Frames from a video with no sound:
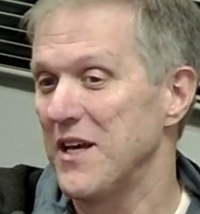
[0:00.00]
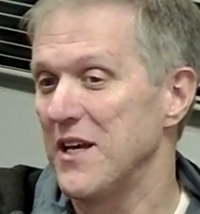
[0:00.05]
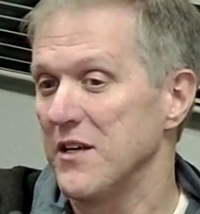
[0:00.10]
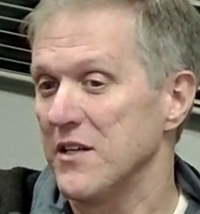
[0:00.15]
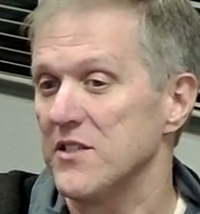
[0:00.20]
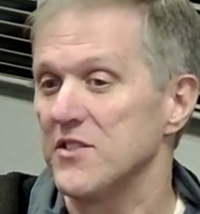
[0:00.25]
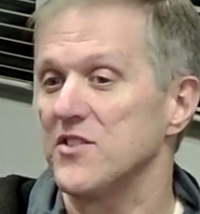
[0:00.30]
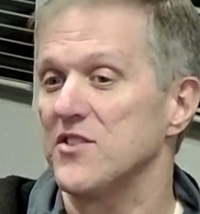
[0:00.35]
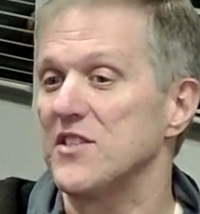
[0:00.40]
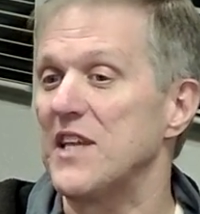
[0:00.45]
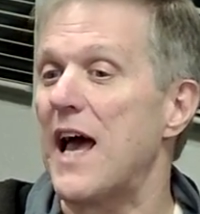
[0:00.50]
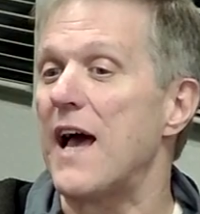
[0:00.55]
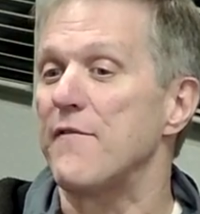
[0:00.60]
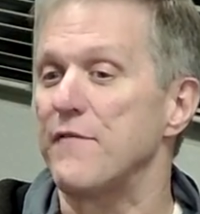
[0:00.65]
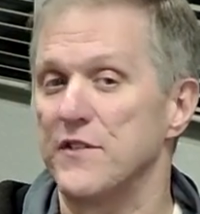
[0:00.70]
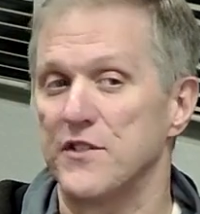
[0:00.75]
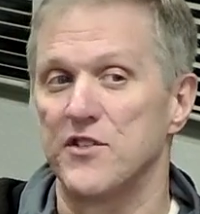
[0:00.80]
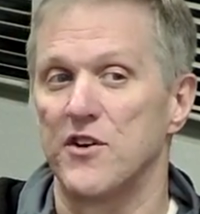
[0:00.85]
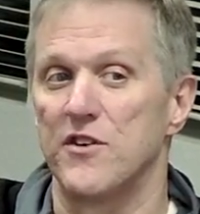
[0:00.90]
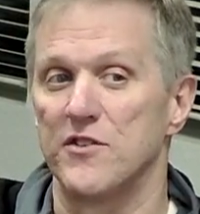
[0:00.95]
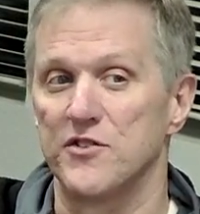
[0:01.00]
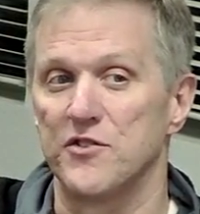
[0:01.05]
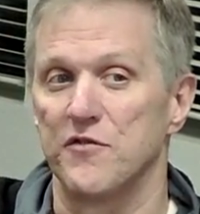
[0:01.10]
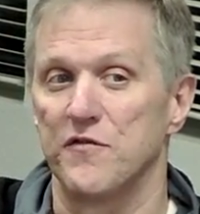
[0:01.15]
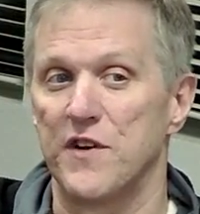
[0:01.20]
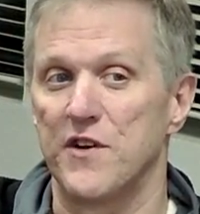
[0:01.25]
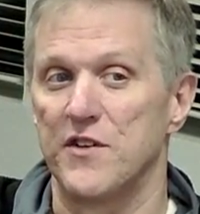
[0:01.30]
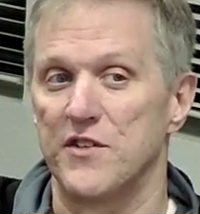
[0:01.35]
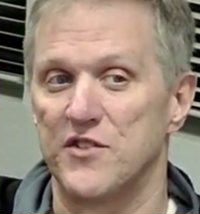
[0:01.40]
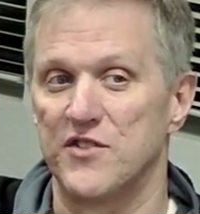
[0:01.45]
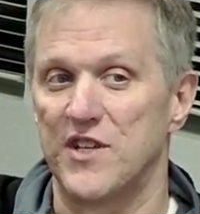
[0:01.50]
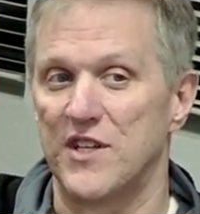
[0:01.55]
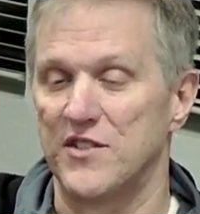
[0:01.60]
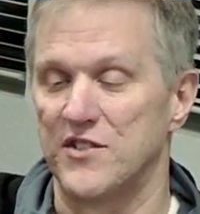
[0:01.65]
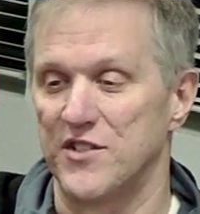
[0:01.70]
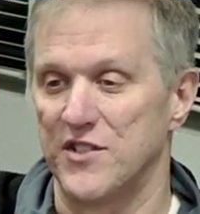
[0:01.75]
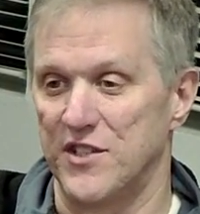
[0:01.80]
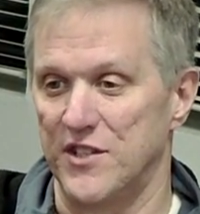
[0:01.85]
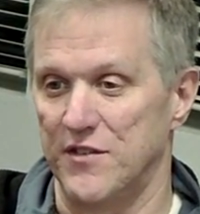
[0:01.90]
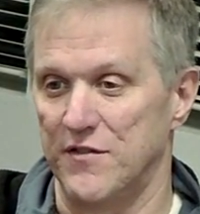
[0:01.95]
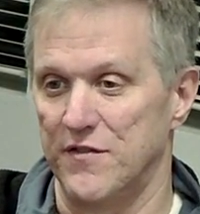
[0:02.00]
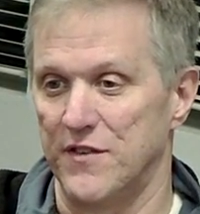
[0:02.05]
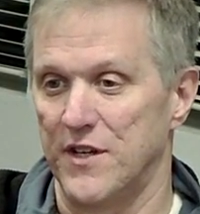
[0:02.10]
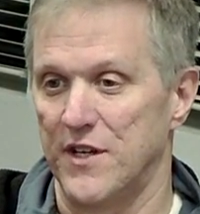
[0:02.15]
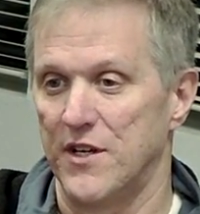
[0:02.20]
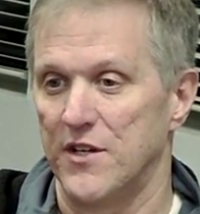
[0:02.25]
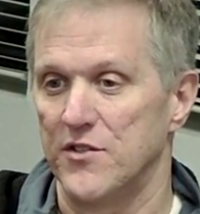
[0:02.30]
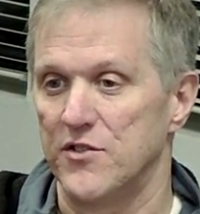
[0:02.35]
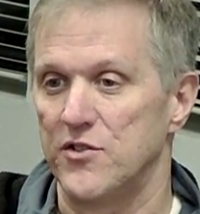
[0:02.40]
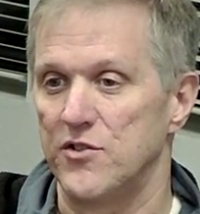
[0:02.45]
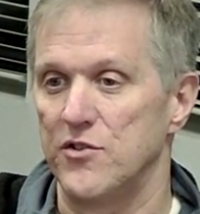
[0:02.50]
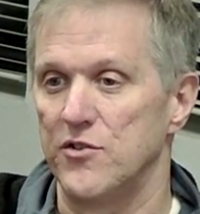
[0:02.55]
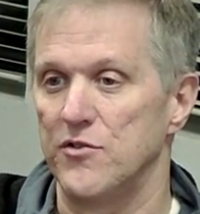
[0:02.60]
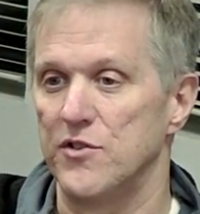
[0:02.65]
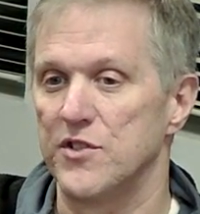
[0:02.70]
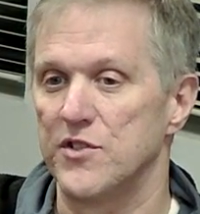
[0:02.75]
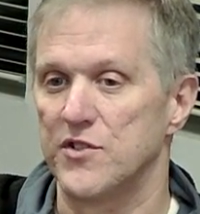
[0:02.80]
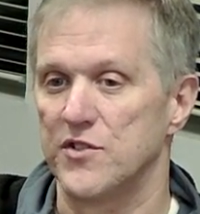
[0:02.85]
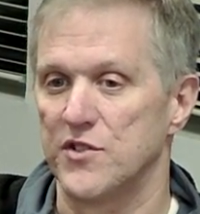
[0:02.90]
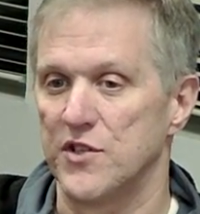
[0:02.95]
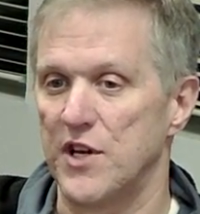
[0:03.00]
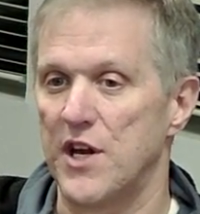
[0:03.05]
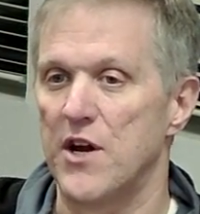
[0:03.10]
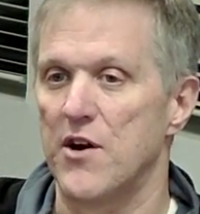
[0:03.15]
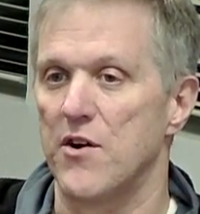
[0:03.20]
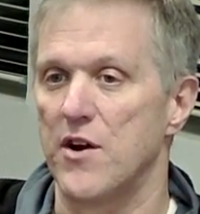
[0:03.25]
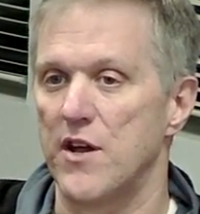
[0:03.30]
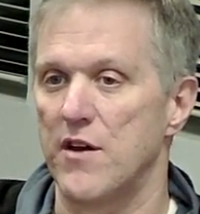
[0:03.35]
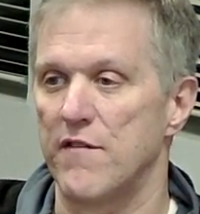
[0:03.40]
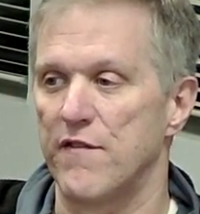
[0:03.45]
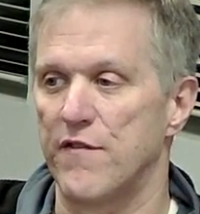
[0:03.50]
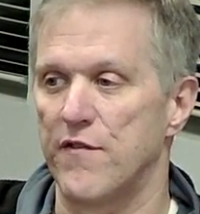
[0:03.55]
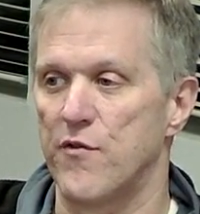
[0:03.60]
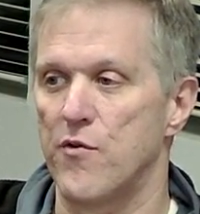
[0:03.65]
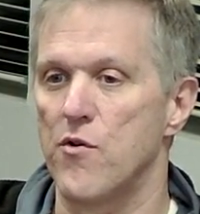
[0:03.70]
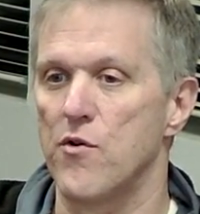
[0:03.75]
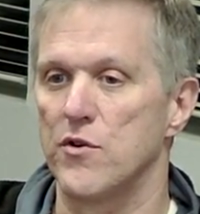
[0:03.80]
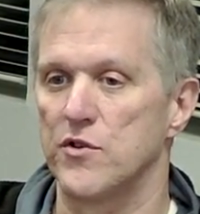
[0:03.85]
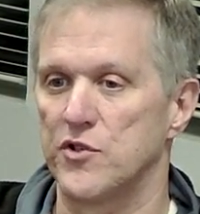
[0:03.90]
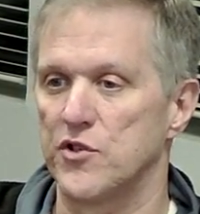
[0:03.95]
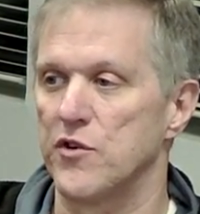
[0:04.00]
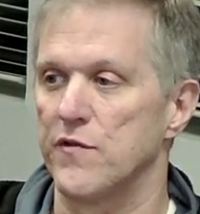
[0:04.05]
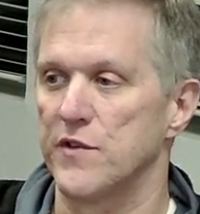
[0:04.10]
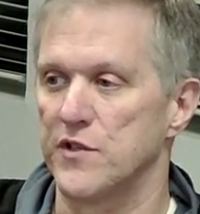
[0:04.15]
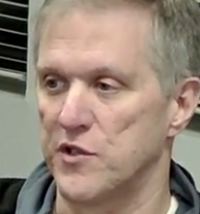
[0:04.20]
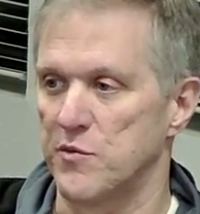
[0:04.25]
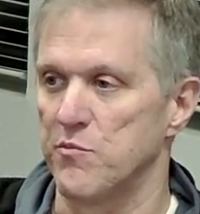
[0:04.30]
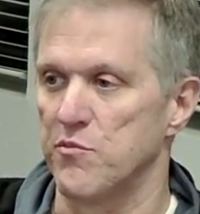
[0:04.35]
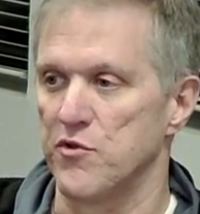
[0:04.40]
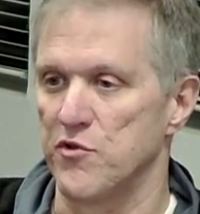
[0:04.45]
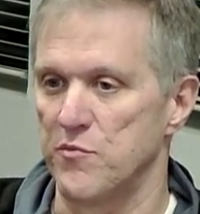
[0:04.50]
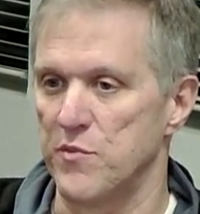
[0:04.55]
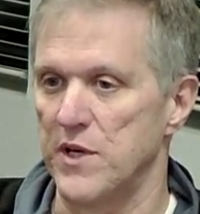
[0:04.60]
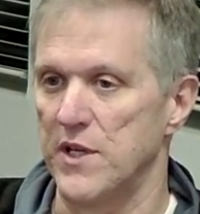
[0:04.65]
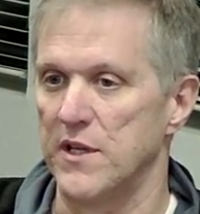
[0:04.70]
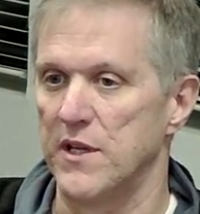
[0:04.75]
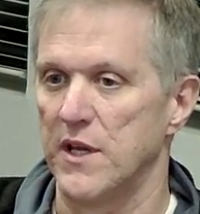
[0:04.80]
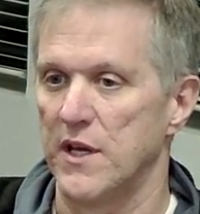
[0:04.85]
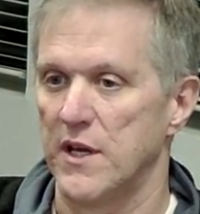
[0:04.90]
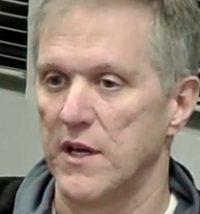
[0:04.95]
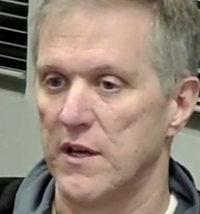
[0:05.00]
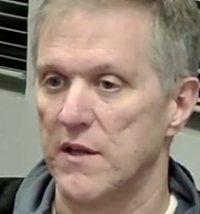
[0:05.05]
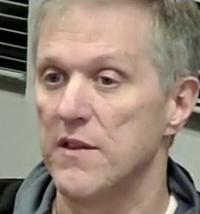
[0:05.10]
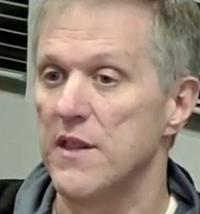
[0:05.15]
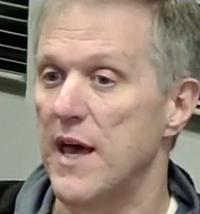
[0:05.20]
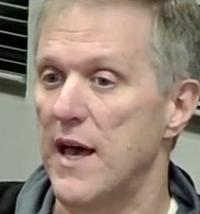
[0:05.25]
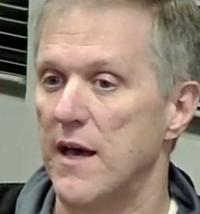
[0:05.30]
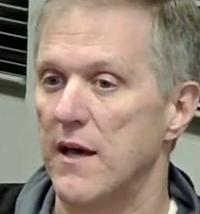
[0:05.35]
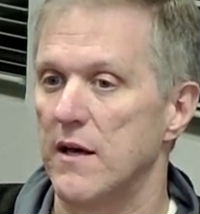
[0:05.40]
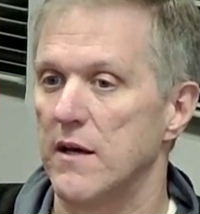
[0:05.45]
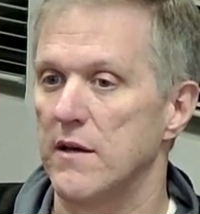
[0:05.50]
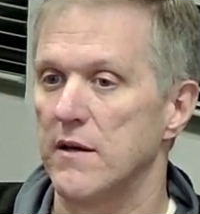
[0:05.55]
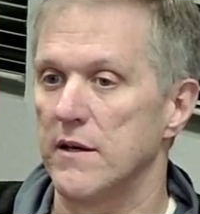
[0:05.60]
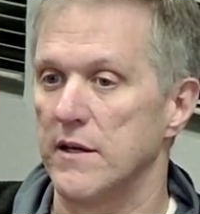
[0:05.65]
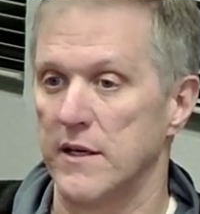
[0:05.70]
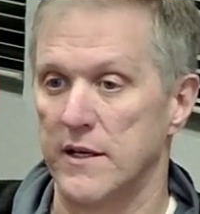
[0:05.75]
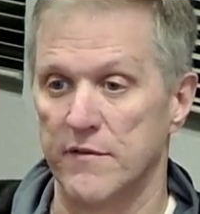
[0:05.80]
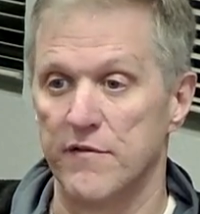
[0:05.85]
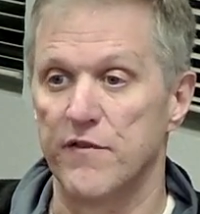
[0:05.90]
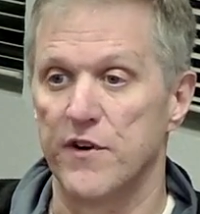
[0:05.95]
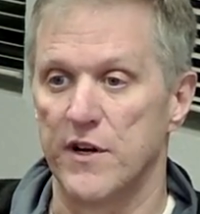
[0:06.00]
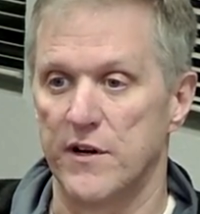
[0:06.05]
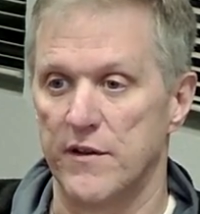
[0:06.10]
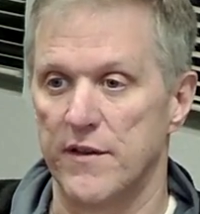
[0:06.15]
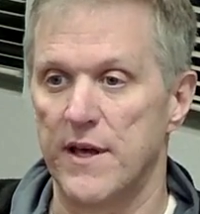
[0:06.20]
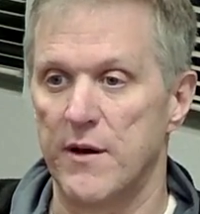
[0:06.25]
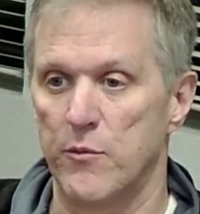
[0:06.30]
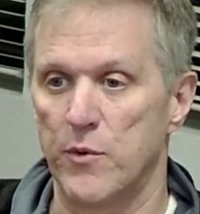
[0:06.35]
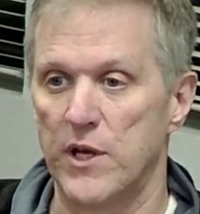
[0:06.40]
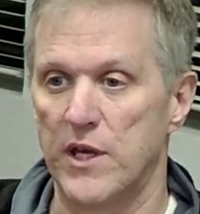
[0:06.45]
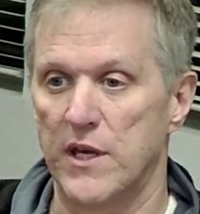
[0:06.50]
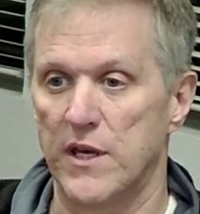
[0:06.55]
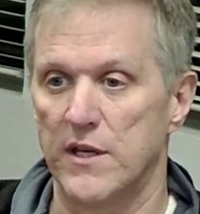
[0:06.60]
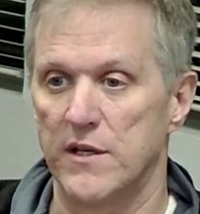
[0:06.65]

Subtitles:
because staff is also very sensitive to this is an area for service improvement that we